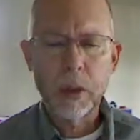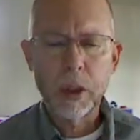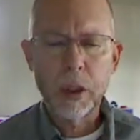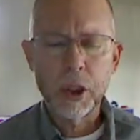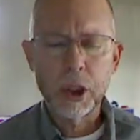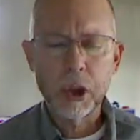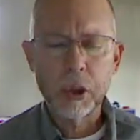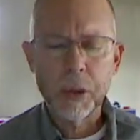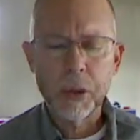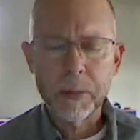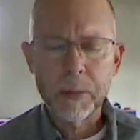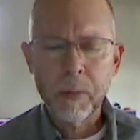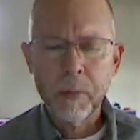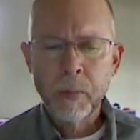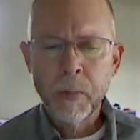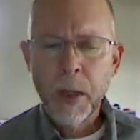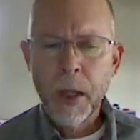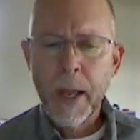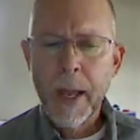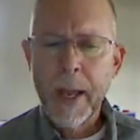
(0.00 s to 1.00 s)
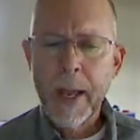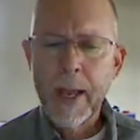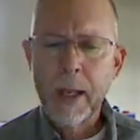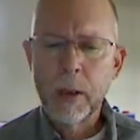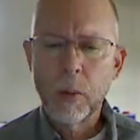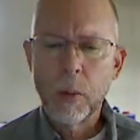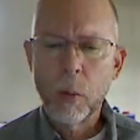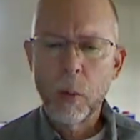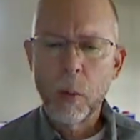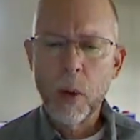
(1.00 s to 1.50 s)
issues,
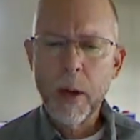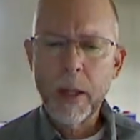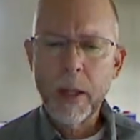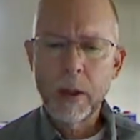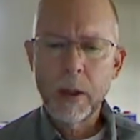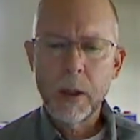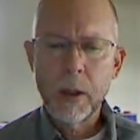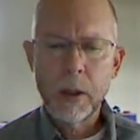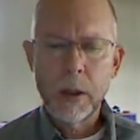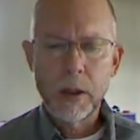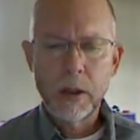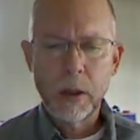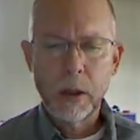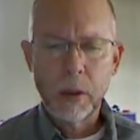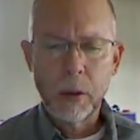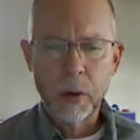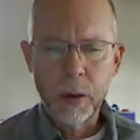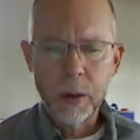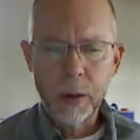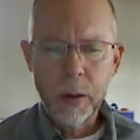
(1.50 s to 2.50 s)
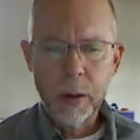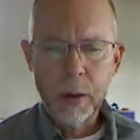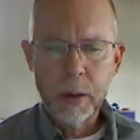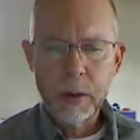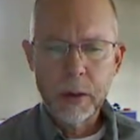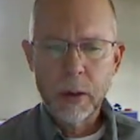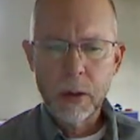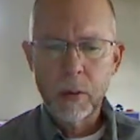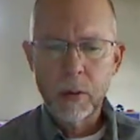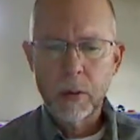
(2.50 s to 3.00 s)
and whether these are good
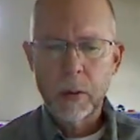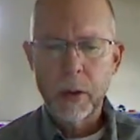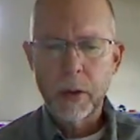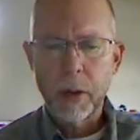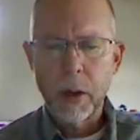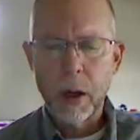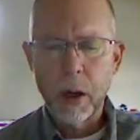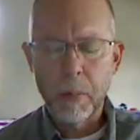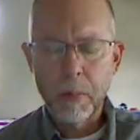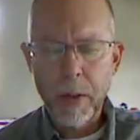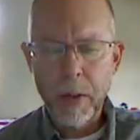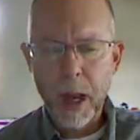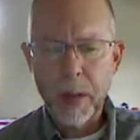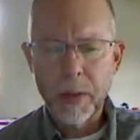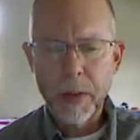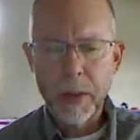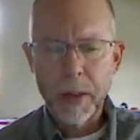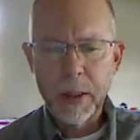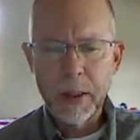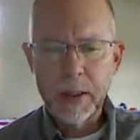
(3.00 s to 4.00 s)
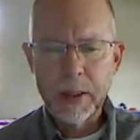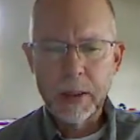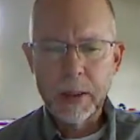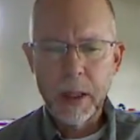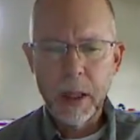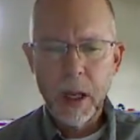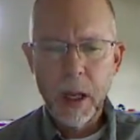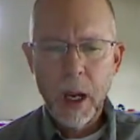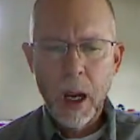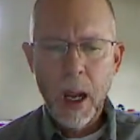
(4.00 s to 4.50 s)
things, whether they are bad
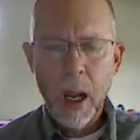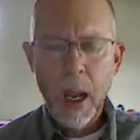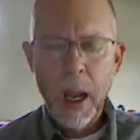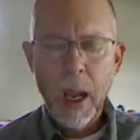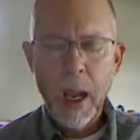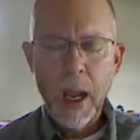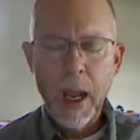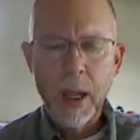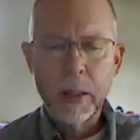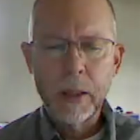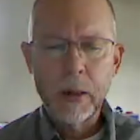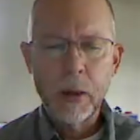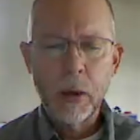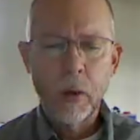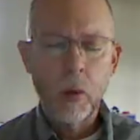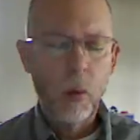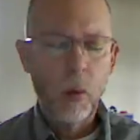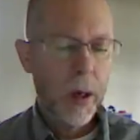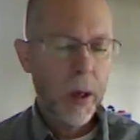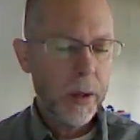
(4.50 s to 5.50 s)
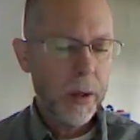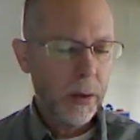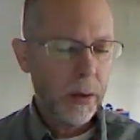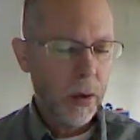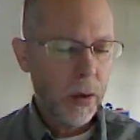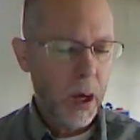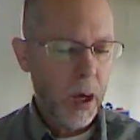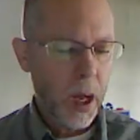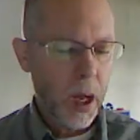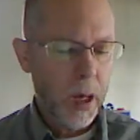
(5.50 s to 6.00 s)
things, and whether
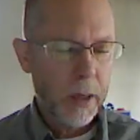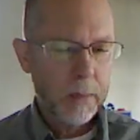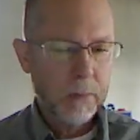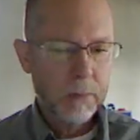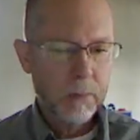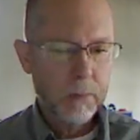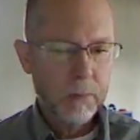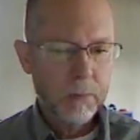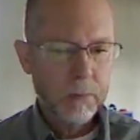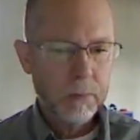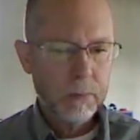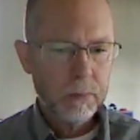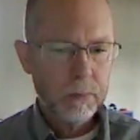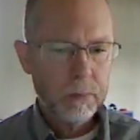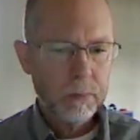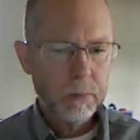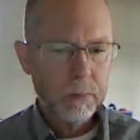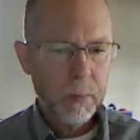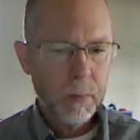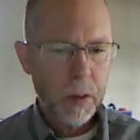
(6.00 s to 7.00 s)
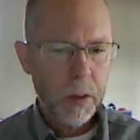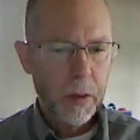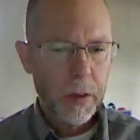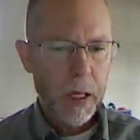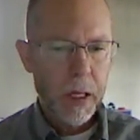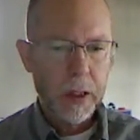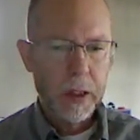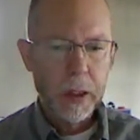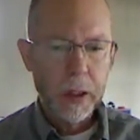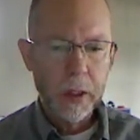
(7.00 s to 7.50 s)
or not
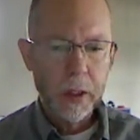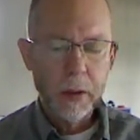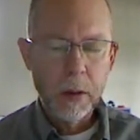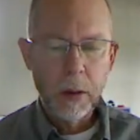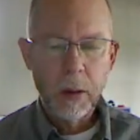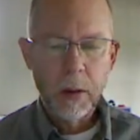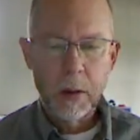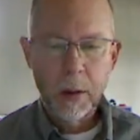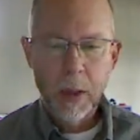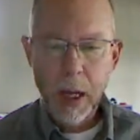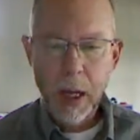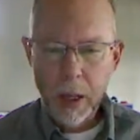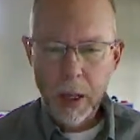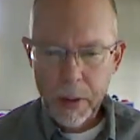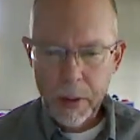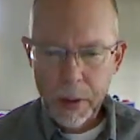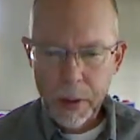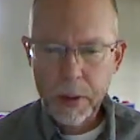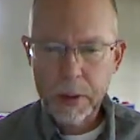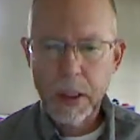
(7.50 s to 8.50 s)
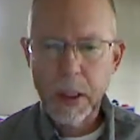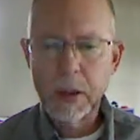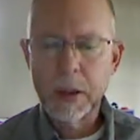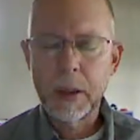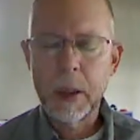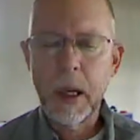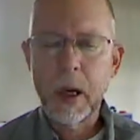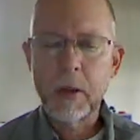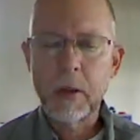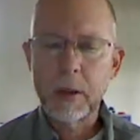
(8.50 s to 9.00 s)
they had the intended
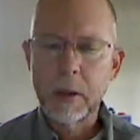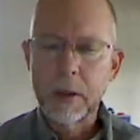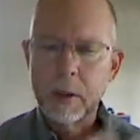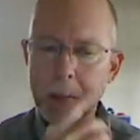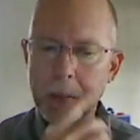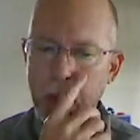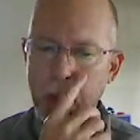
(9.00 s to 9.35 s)
outcome.